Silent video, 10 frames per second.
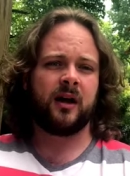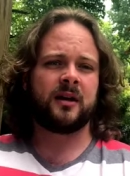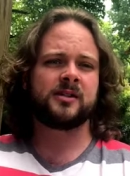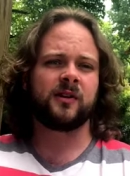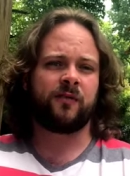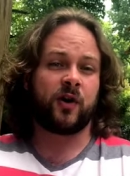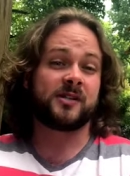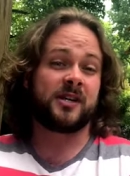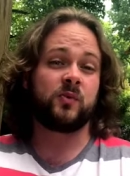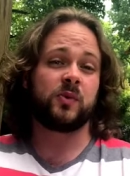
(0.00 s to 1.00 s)
insofar
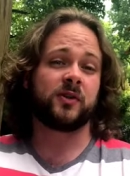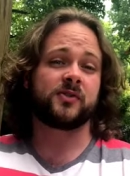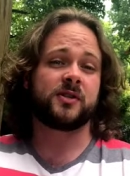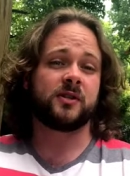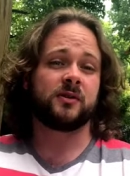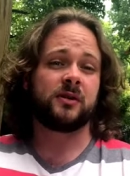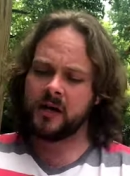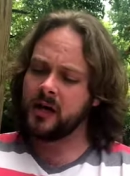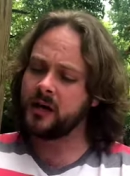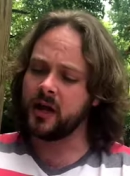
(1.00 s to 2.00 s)
as He wills to.
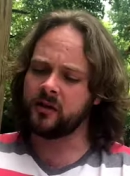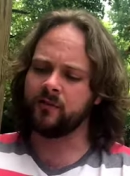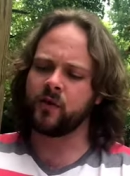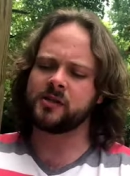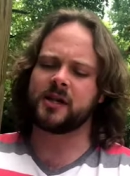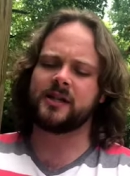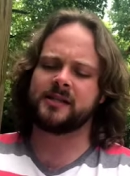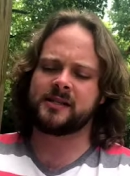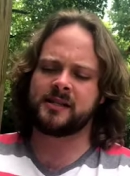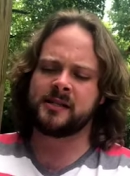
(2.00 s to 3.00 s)
Another verse on
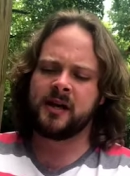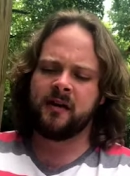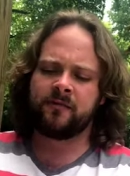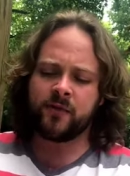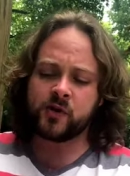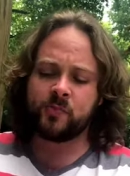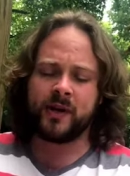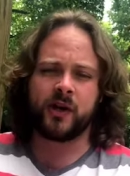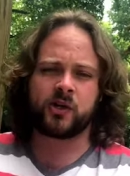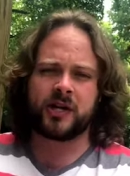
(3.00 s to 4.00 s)
this is 1
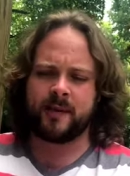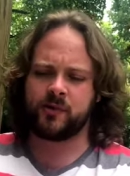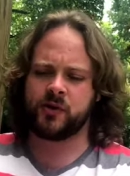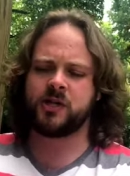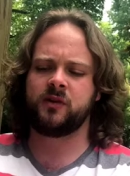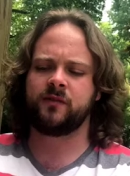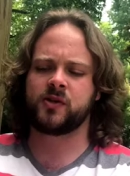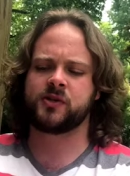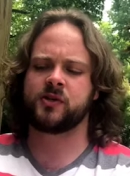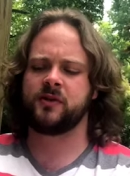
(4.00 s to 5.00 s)
Peter chapter 2,
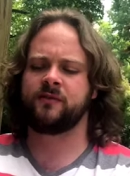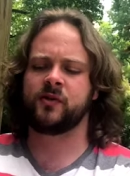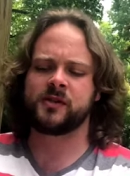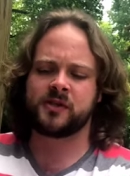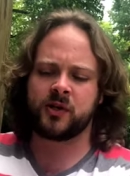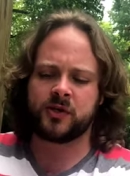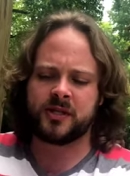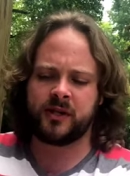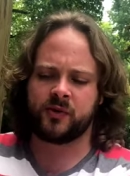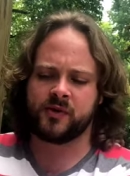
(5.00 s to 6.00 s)
verses
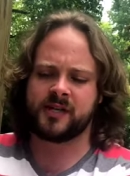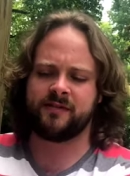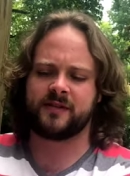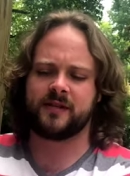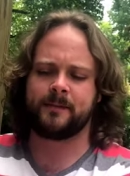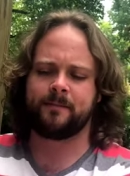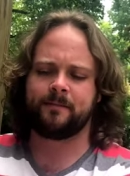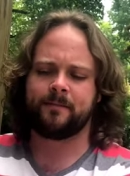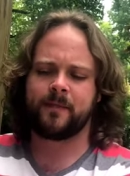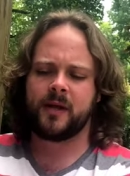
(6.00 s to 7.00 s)
13 through 17.
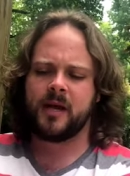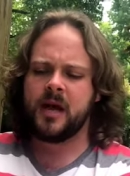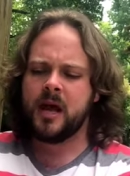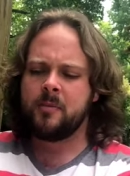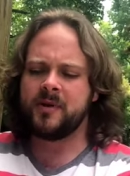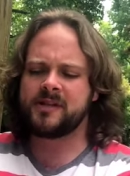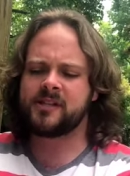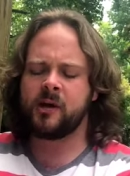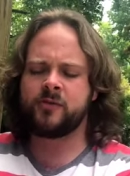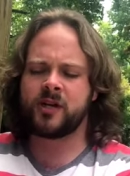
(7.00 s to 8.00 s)
"Be
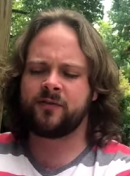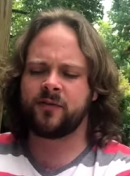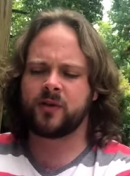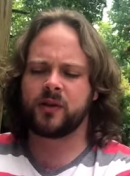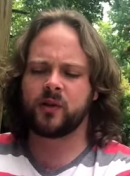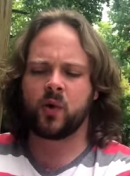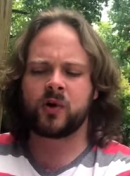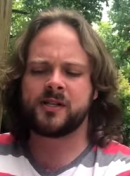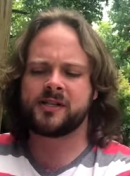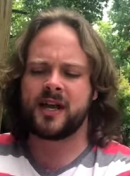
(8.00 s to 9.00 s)
subject for the
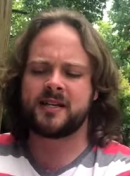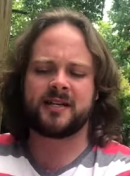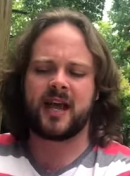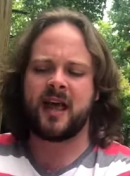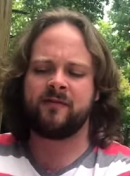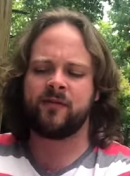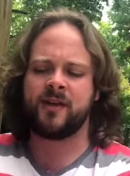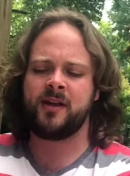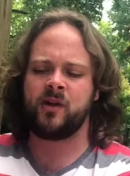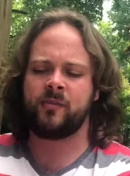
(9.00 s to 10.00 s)
Lord's sake to every
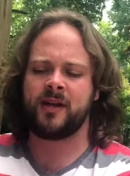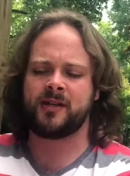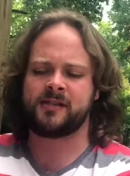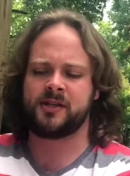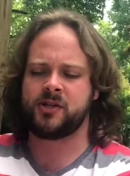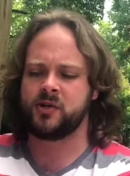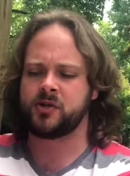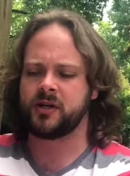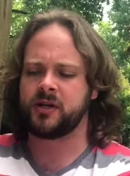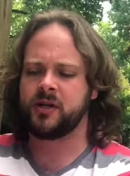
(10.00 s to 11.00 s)
human
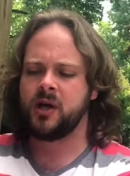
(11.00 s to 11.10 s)
institution,